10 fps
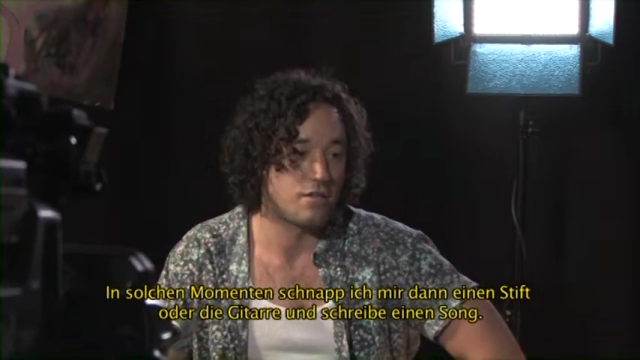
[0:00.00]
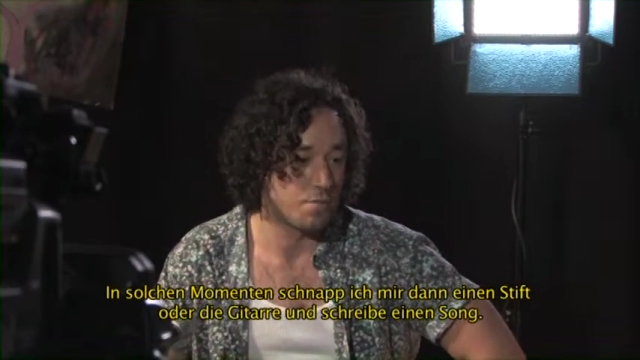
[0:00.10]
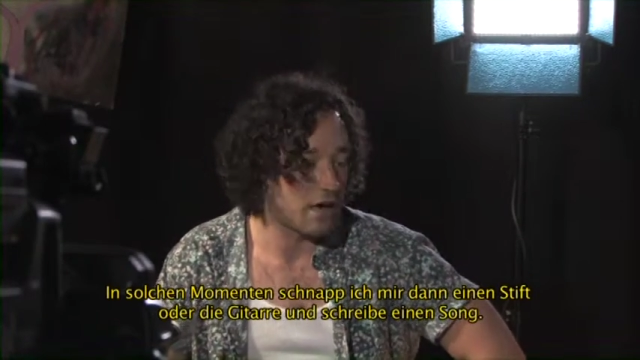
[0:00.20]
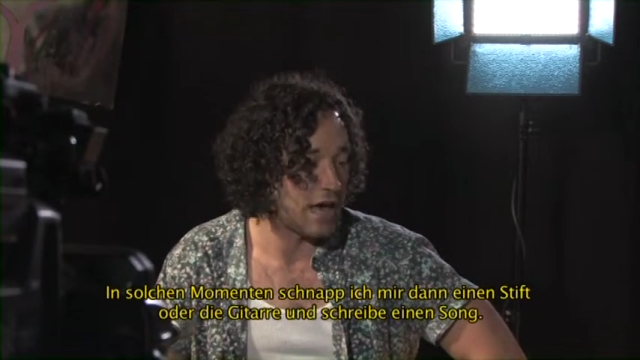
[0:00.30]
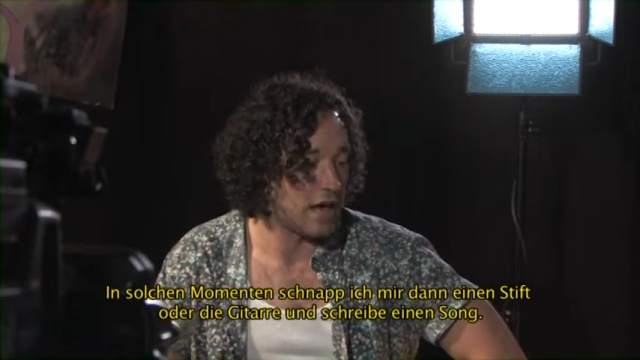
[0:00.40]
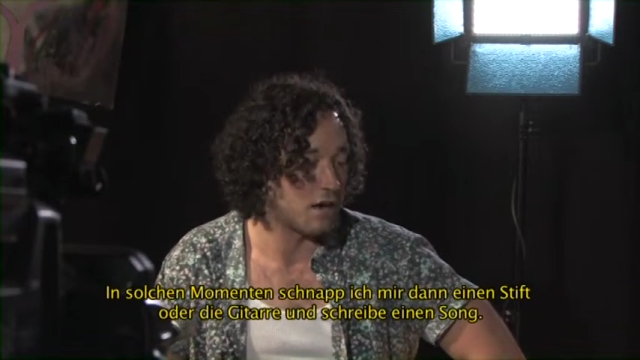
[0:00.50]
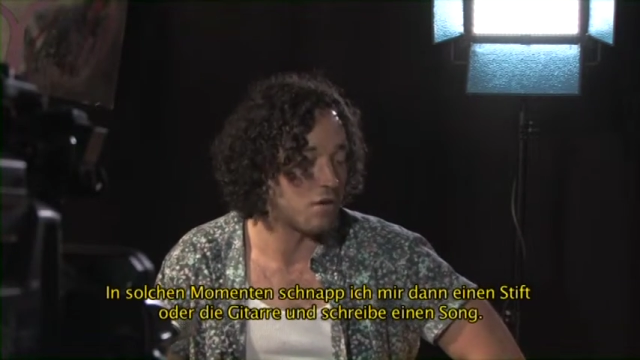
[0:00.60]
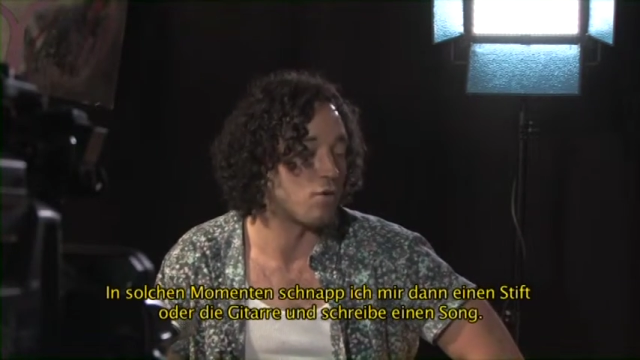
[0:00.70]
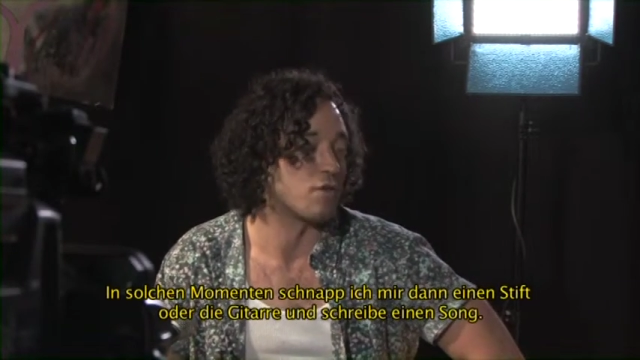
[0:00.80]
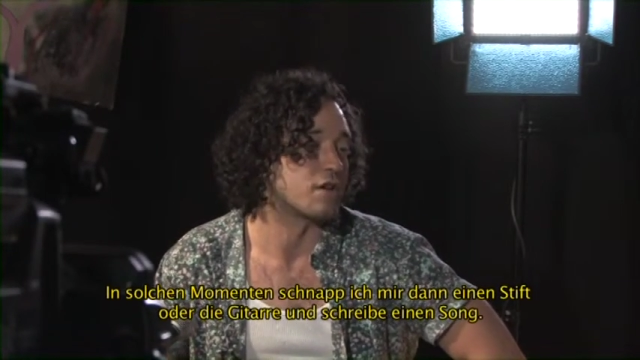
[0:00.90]
the pen
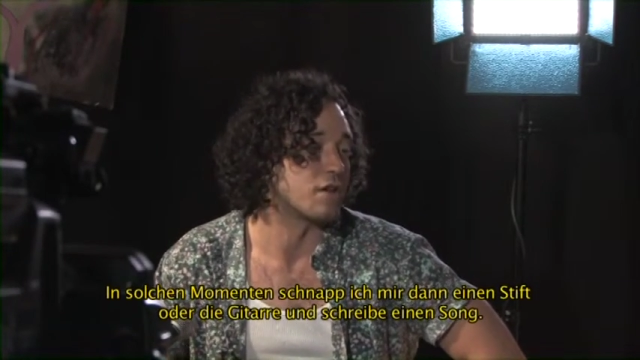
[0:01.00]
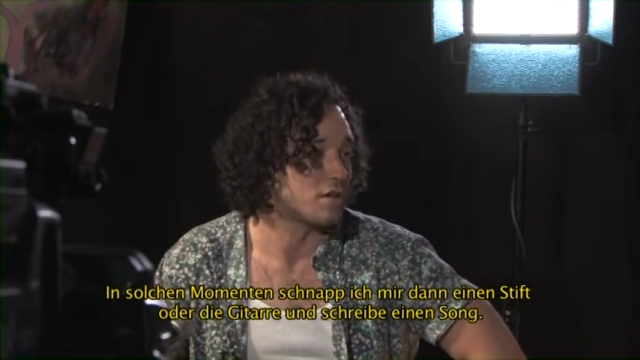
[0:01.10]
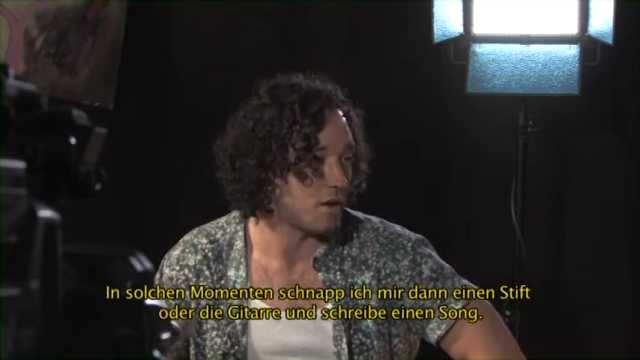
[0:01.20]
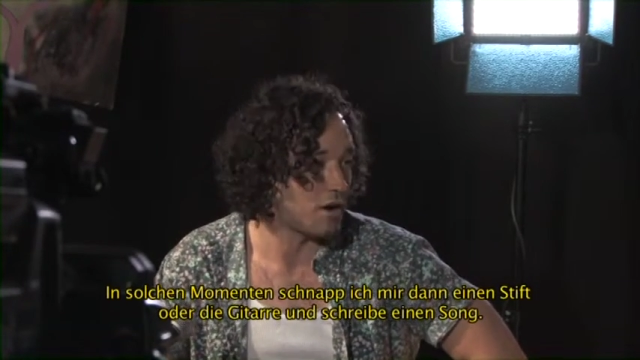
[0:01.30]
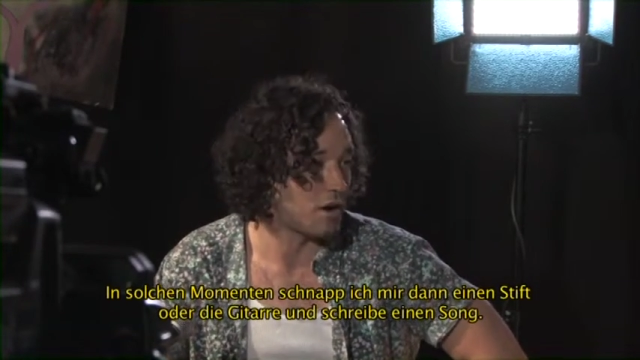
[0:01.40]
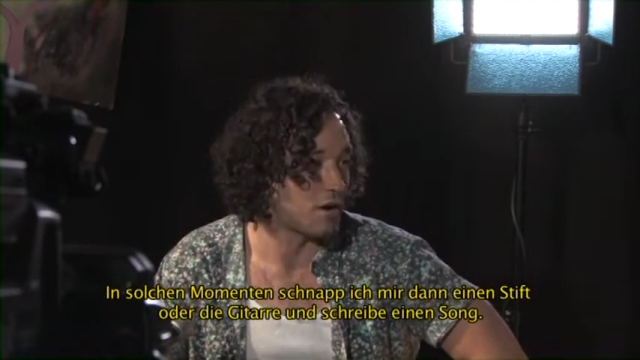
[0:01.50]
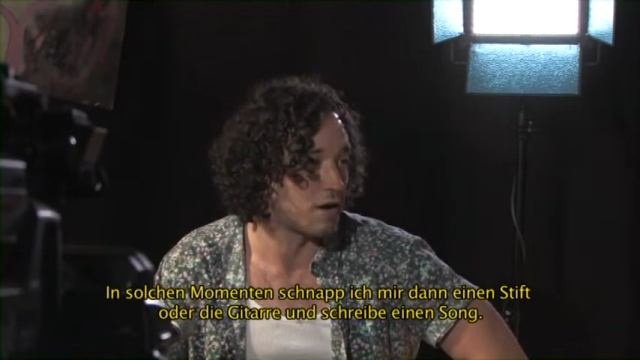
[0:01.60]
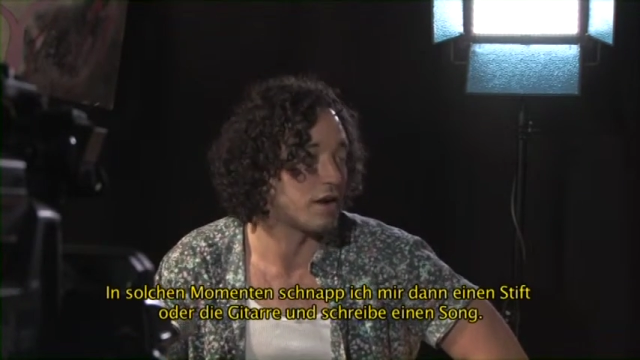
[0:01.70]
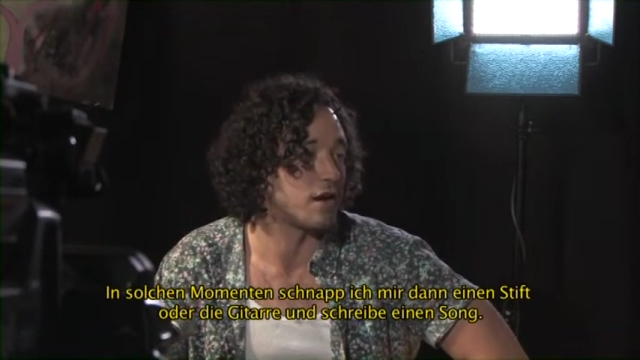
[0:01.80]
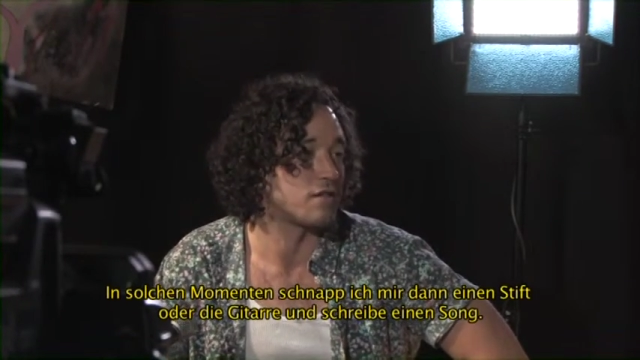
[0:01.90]
or the
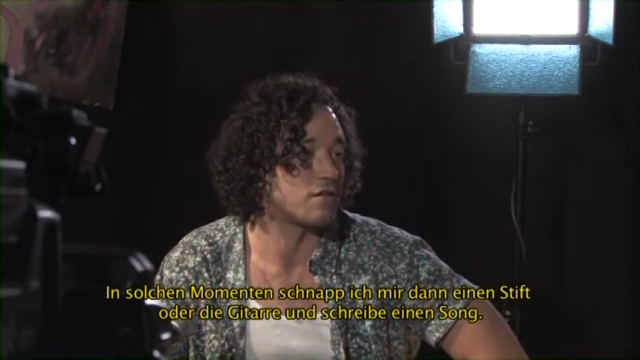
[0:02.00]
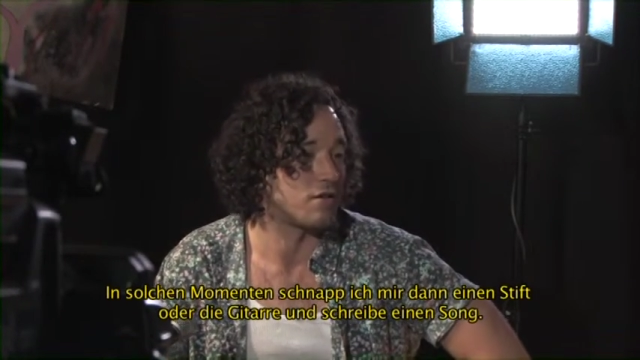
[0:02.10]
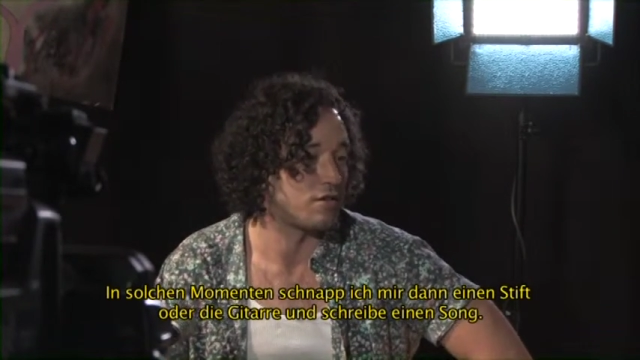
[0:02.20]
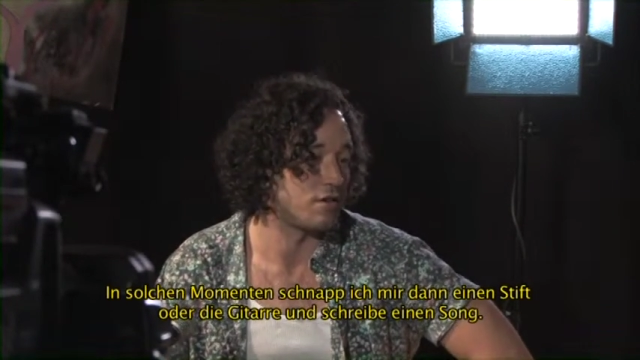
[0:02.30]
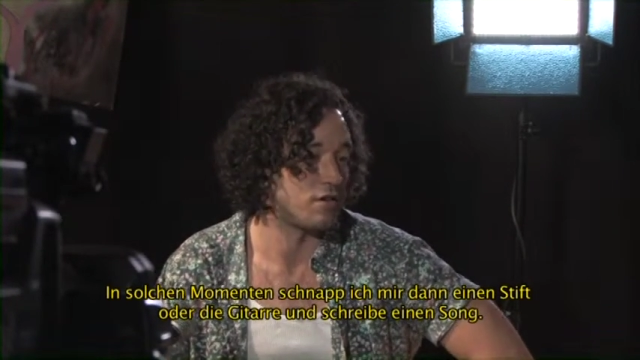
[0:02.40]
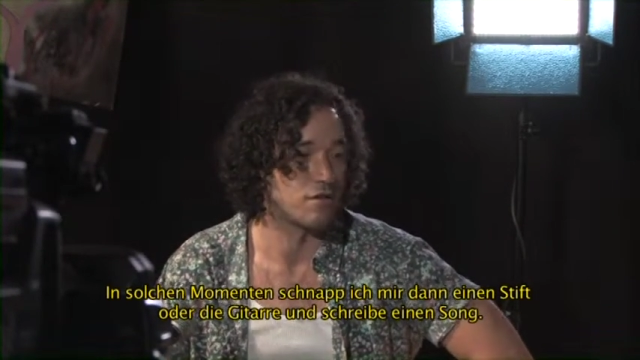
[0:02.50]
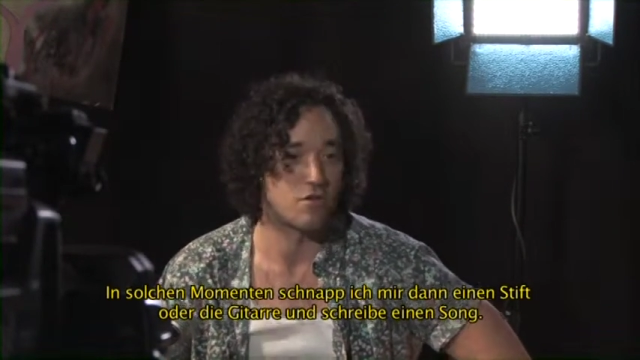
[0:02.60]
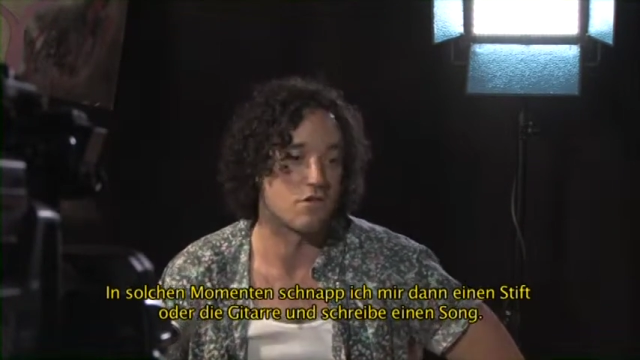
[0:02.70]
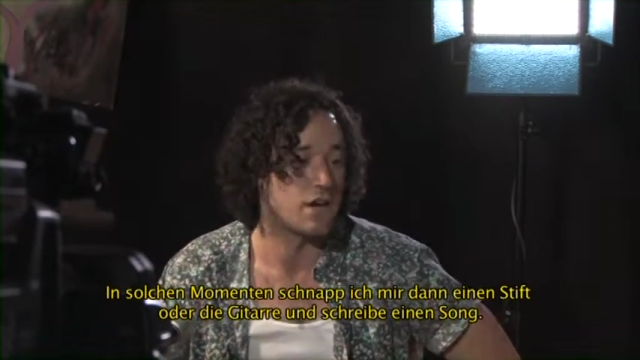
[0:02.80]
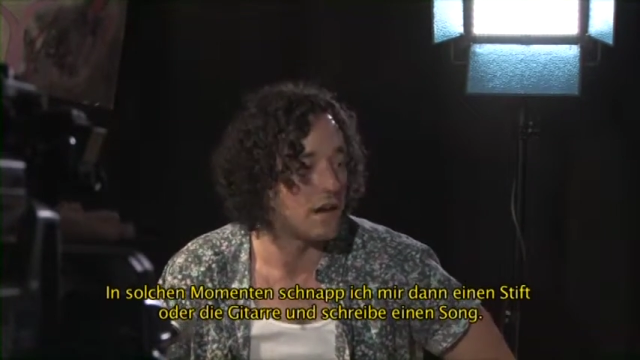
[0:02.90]
guitar and I start to
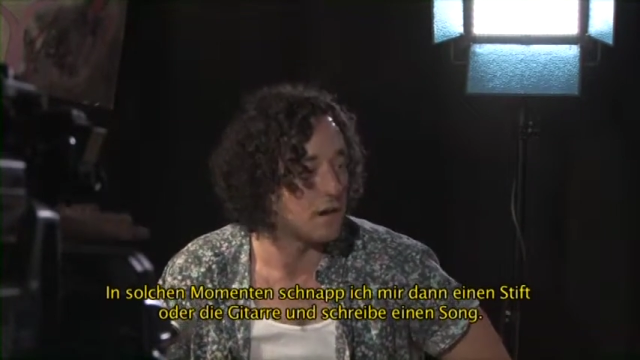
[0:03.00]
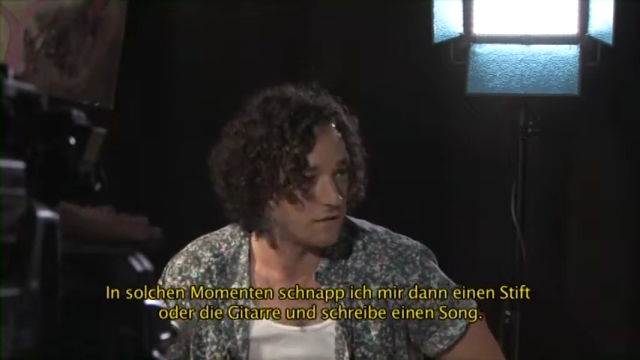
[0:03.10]
create.